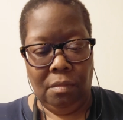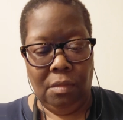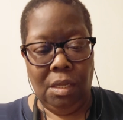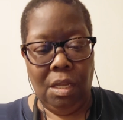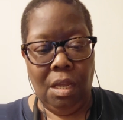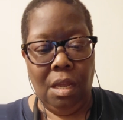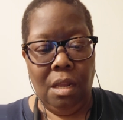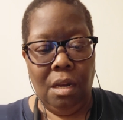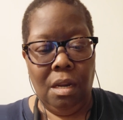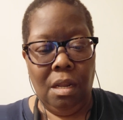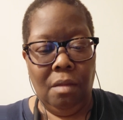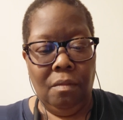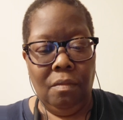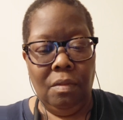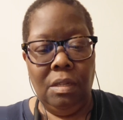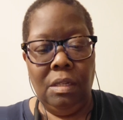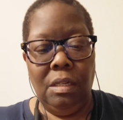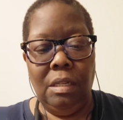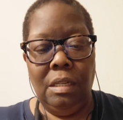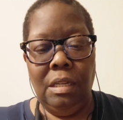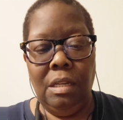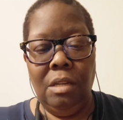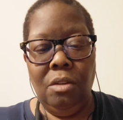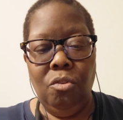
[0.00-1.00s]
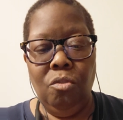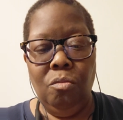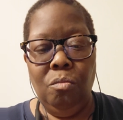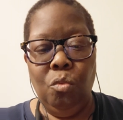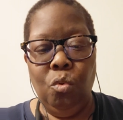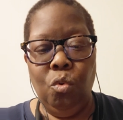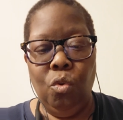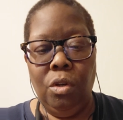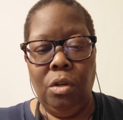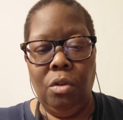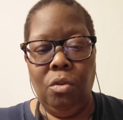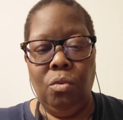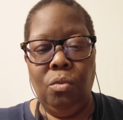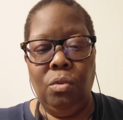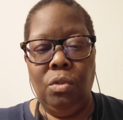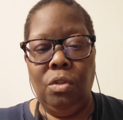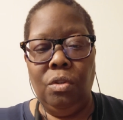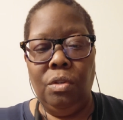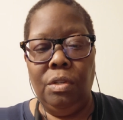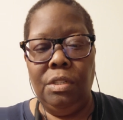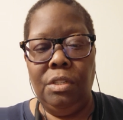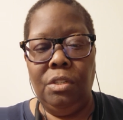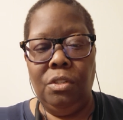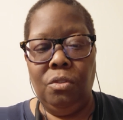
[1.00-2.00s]
And I have a little more to hold
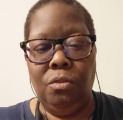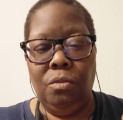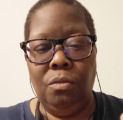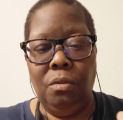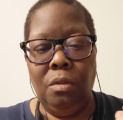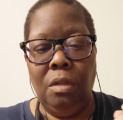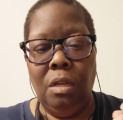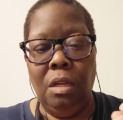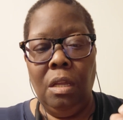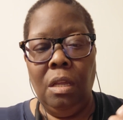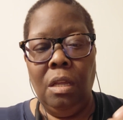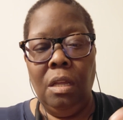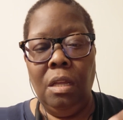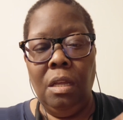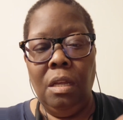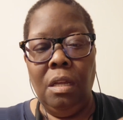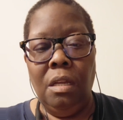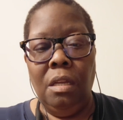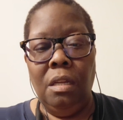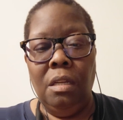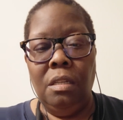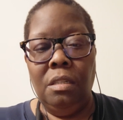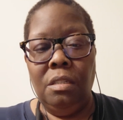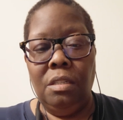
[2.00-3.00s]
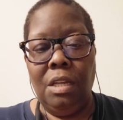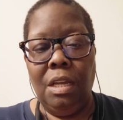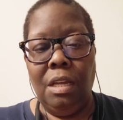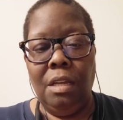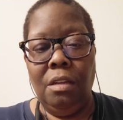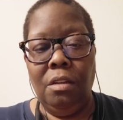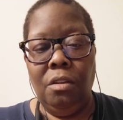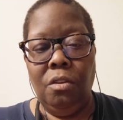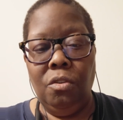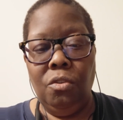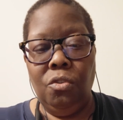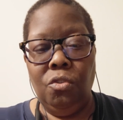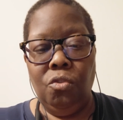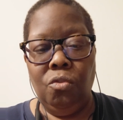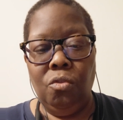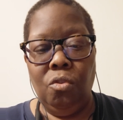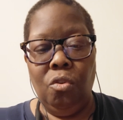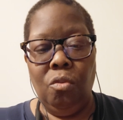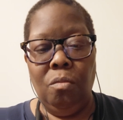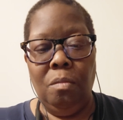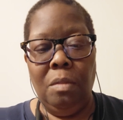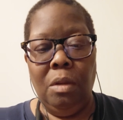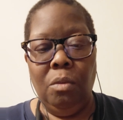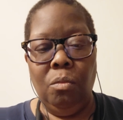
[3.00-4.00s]
on to so I can
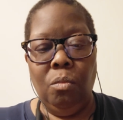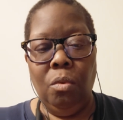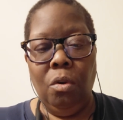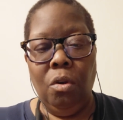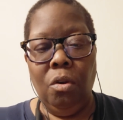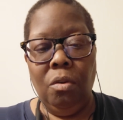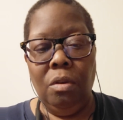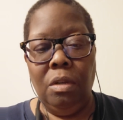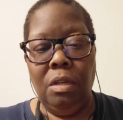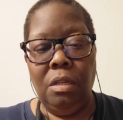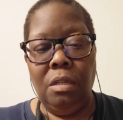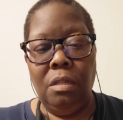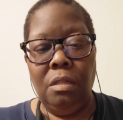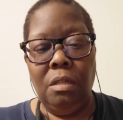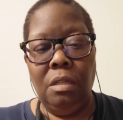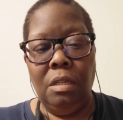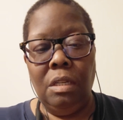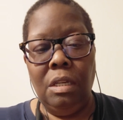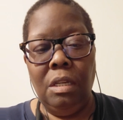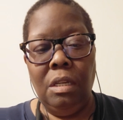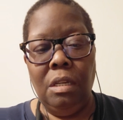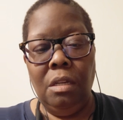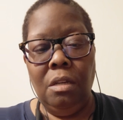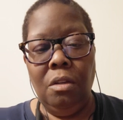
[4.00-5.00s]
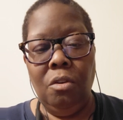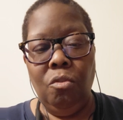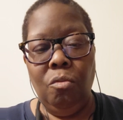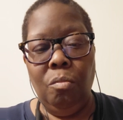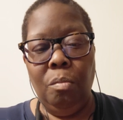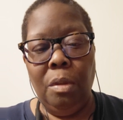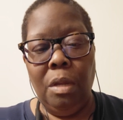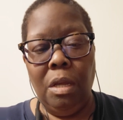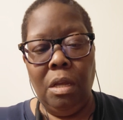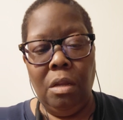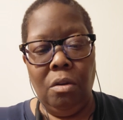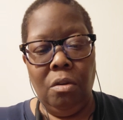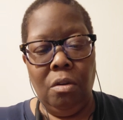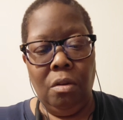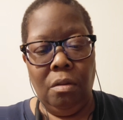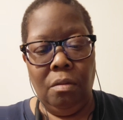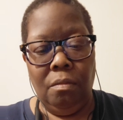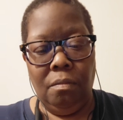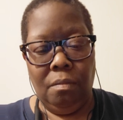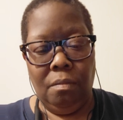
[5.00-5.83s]
control my work a little better.